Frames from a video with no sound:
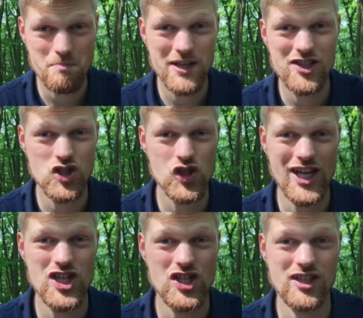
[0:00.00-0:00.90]
the biggest
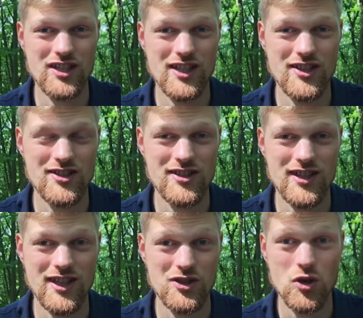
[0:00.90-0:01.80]
station
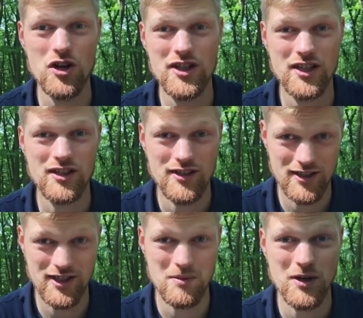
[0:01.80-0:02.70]
is talking
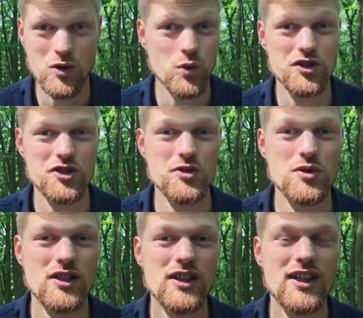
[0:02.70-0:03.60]
about what you
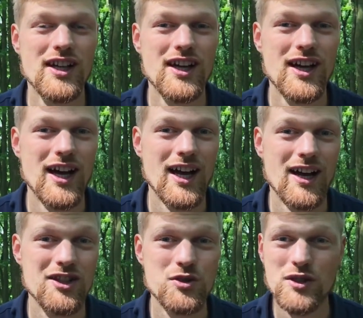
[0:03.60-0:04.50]
do,
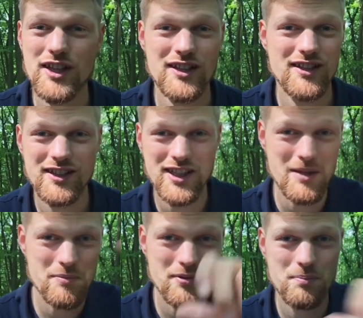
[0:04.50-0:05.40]
you can
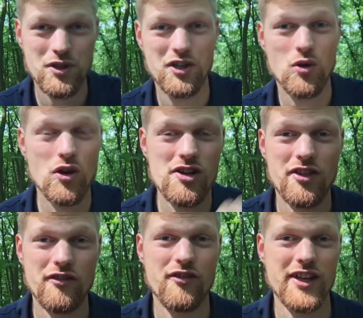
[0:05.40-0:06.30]
keep putting oil
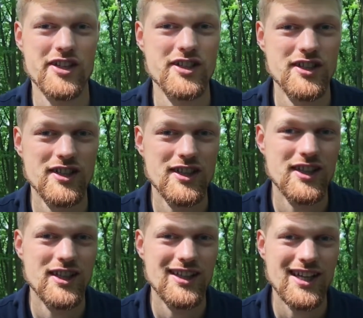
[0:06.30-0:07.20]
in the fire
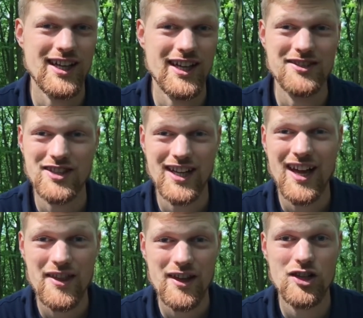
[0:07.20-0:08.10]
and tell
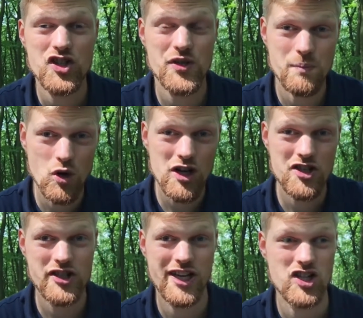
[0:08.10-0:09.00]
other
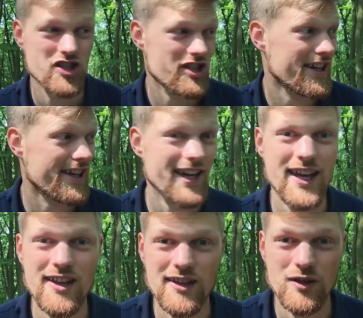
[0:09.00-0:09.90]
smaller stations like,
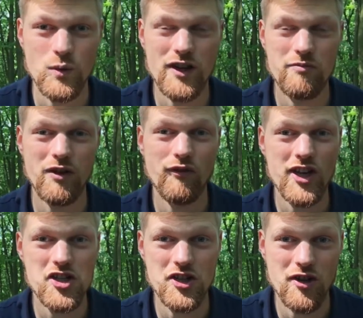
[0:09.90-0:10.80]
hey, we have been
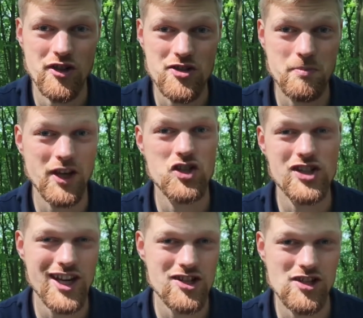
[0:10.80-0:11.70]
featured on this big
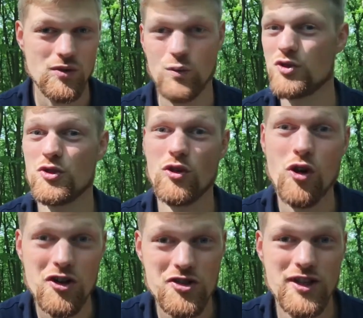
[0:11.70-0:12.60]
station. Would you
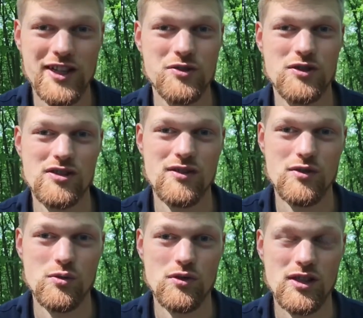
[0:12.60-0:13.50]
also like to
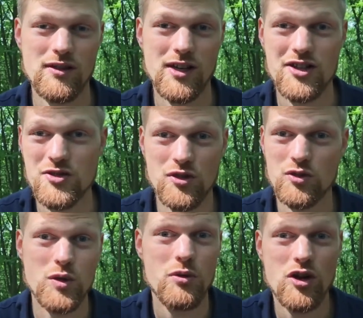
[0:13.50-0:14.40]
interview us
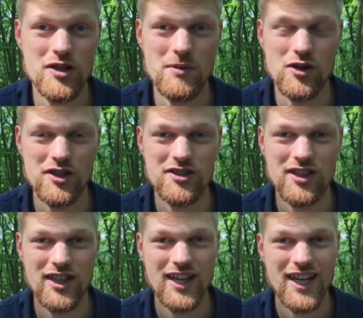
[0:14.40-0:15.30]
or report about it?
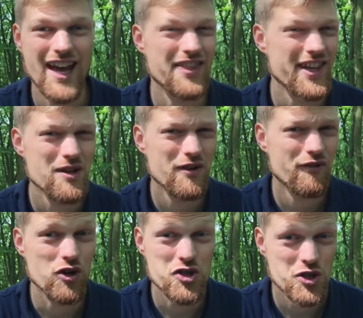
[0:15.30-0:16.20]
And they,
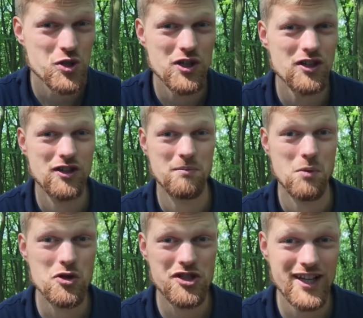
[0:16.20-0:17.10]
for sure,
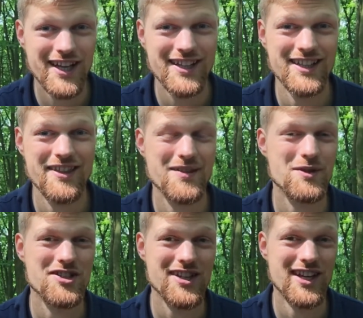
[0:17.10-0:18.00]
most likely they
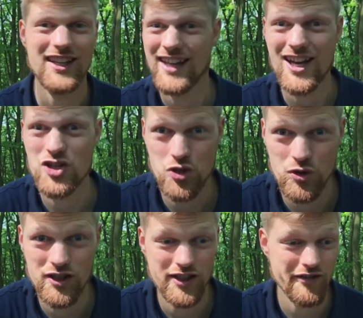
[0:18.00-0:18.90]
will say, yeah,
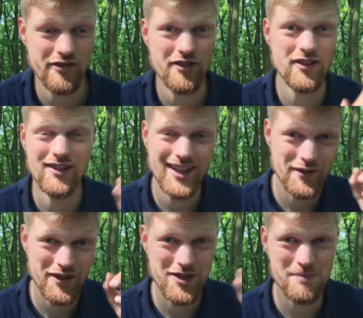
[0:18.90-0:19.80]
sure, if
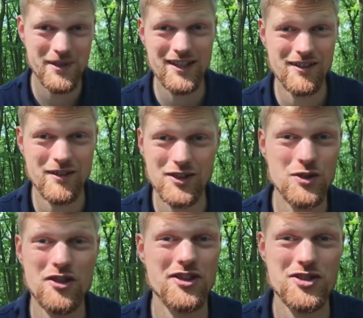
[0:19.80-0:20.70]

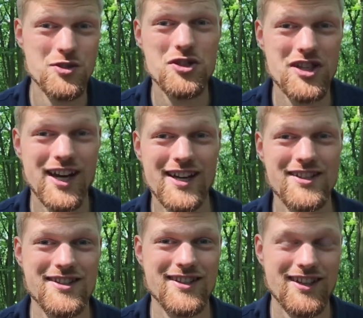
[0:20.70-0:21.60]
this huge
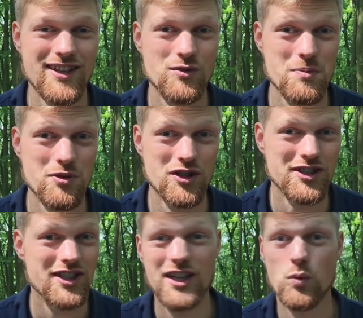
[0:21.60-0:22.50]
guy's
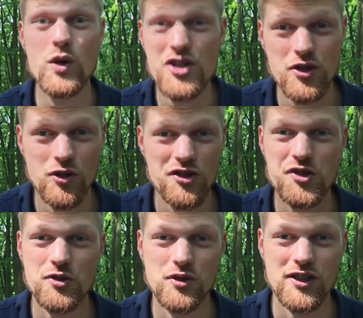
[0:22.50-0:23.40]
report, we should
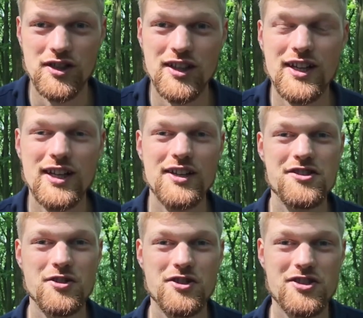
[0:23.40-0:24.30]
also do it.
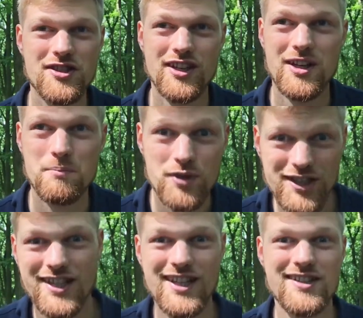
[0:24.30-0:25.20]
So it's
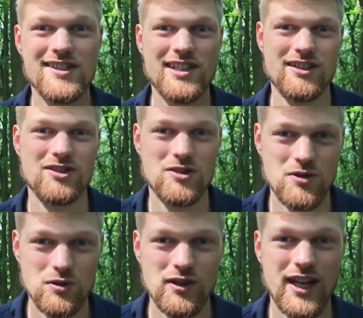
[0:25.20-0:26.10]
pretty easy
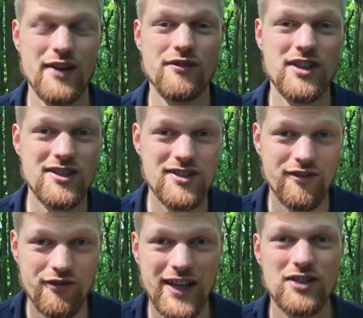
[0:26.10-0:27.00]
to have this
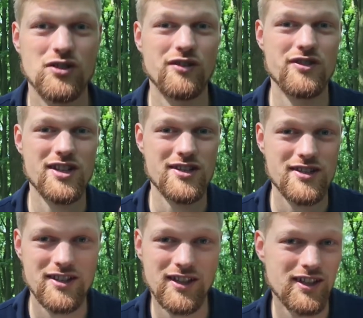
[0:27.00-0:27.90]
effect of
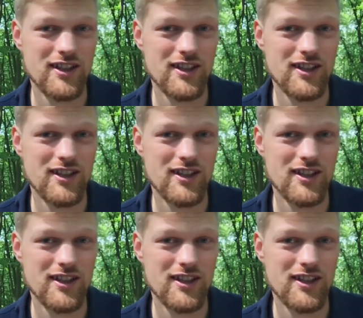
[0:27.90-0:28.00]
just